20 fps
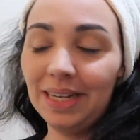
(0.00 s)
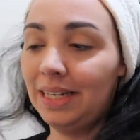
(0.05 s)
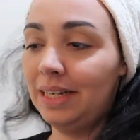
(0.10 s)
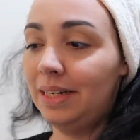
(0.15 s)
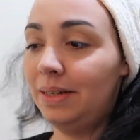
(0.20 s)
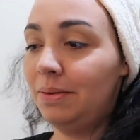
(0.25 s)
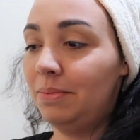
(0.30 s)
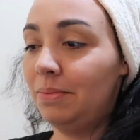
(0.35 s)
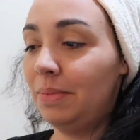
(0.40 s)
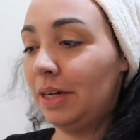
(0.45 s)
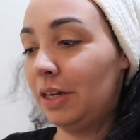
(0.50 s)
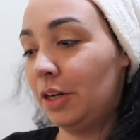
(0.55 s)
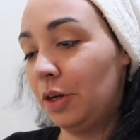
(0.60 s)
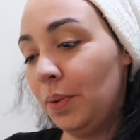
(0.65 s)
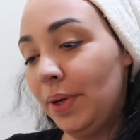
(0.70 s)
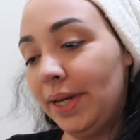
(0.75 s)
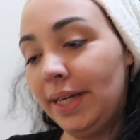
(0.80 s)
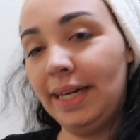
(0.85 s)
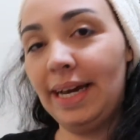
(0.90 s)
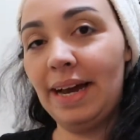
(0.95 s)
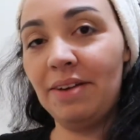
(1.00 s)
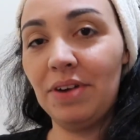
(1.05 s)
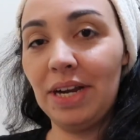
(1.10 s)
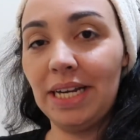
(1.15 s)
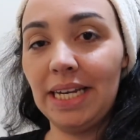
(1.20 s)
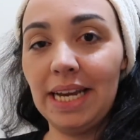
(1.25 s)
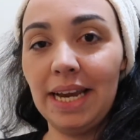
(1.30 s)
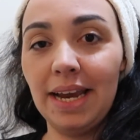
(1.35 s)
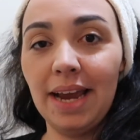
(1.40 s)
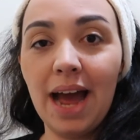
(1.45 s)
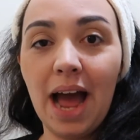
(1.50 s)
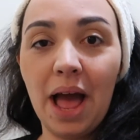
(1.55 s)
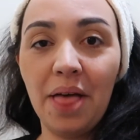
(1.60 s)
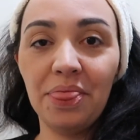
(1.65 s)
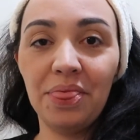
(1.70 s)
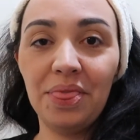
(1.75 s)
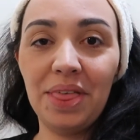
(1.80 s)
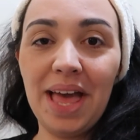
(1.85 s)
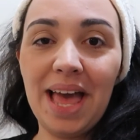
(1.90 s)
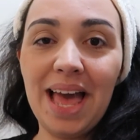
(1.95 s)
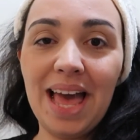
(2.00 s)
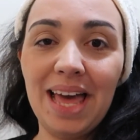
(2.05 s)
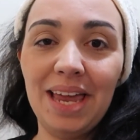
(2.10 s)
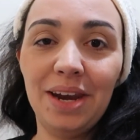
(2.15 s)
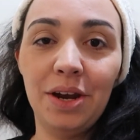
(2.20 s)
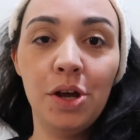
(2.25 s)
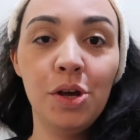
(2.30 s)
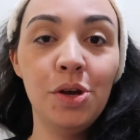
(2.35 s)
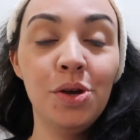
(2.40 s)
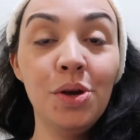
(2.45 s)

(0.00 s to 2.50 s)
I'm going to quickly get ready and then